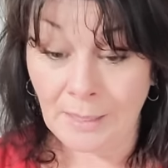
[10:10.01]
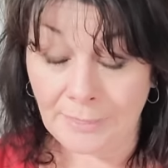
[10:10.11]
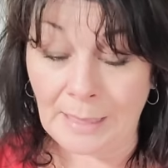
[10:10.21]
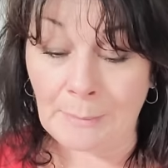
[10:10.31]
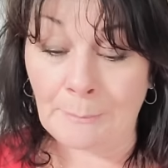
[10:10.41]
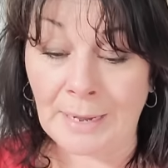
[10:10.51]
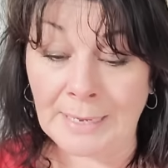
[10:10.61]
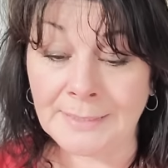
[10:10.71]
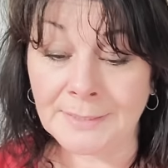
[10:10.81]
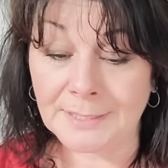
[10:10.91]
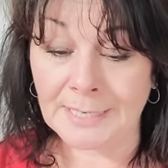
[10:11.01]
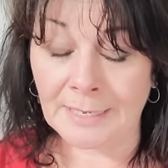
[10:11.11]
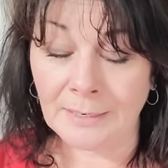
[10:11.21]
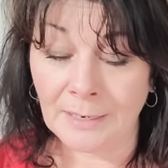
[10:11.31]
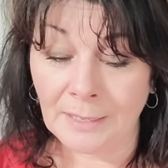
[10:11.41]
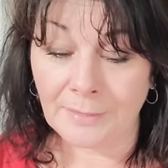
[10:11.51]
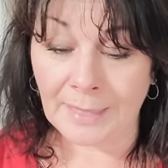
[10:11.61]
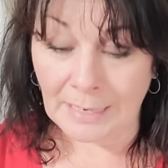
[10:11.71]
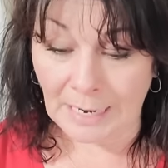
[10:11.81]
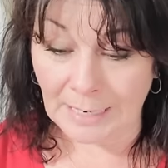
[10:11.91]
That mindset,
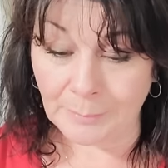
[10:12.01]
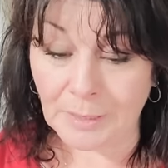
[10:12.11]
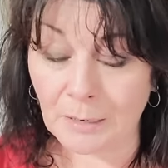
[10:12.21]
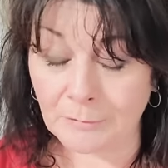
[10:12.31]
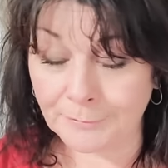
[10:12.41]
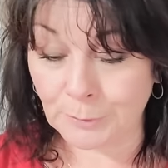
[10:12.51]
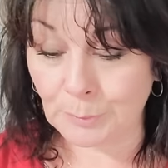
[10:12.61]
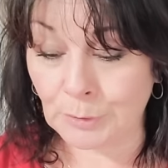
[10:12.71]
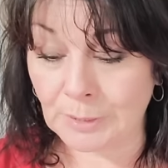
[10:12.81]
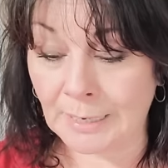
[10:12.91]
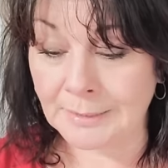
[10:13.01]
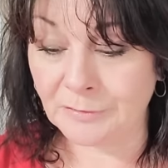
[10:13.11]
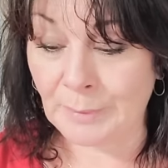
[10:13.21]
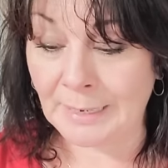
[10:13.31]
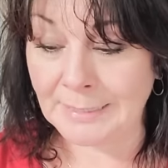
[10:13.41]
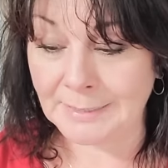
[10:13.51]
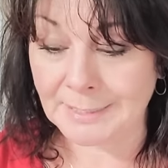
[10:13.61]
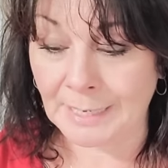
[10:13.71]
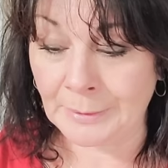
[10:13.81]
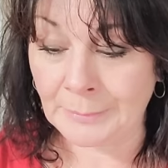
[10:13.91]
that I'm comfortable kind of
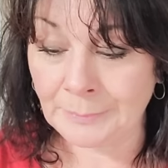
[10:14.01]
mindset,